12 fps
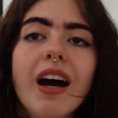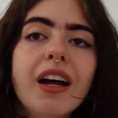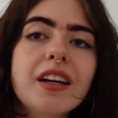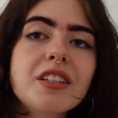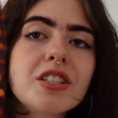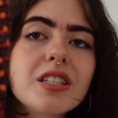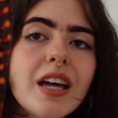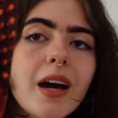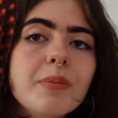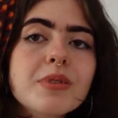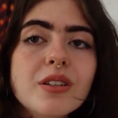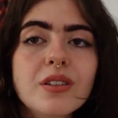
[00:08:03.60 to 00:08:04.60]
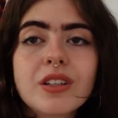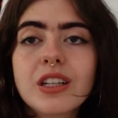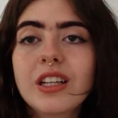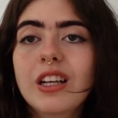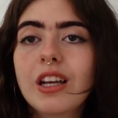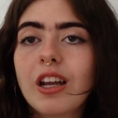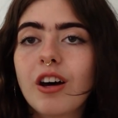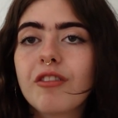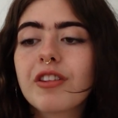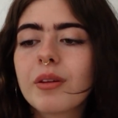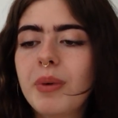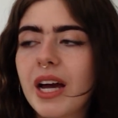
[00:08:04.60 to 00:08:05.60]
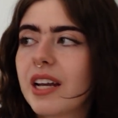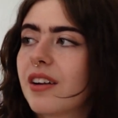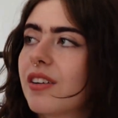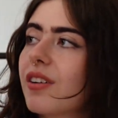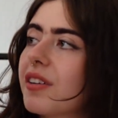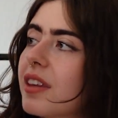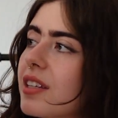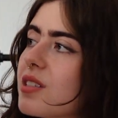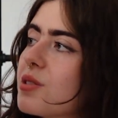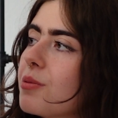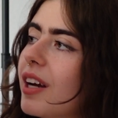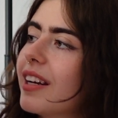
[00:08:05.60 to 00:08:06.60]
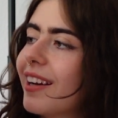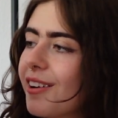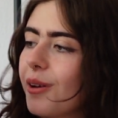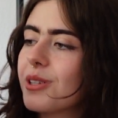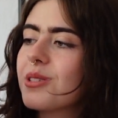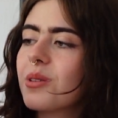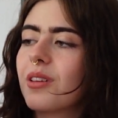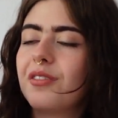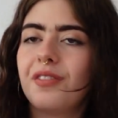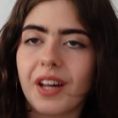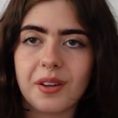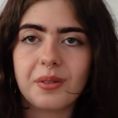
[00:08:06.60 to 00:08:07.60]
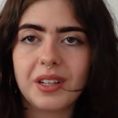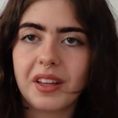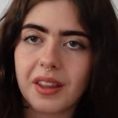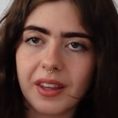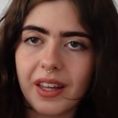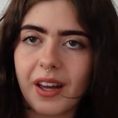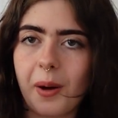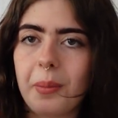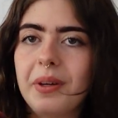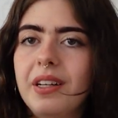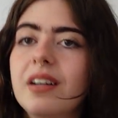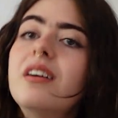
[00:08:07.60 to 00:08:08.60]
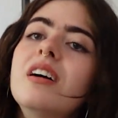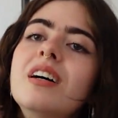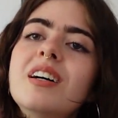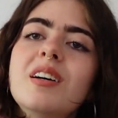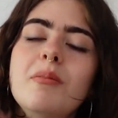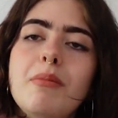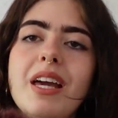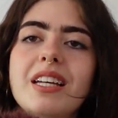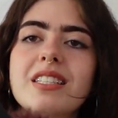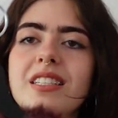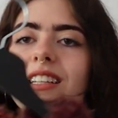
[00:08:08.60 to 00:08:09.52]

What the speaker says: And I just absolutely love the pattern on this one. And also the feathery thing up here makes